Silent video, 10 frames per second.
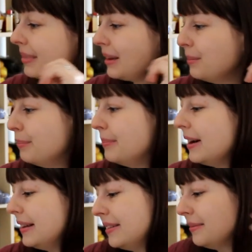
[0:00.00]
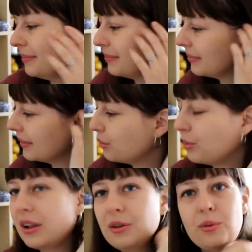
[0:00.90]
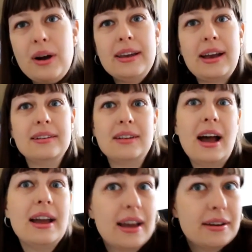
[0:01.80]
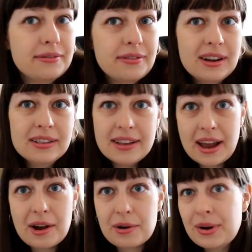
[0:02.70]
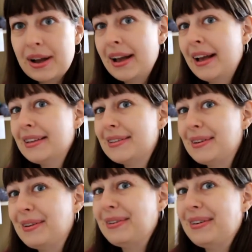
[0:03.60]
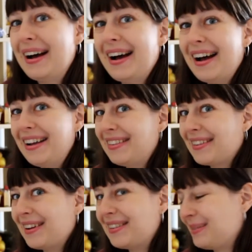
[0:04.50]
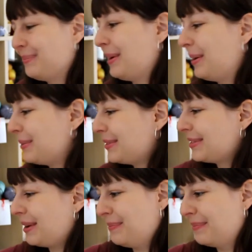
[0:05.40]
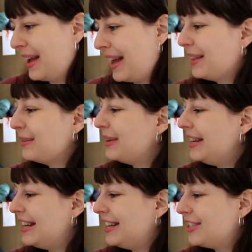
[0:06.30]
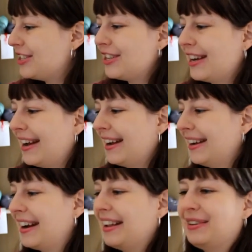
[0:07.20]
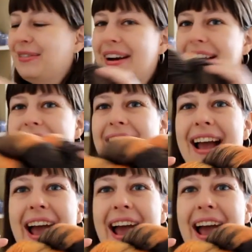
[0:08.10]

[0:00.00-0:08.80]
But well, why can't I have fun now? So I thought about some Halloweenish colorway,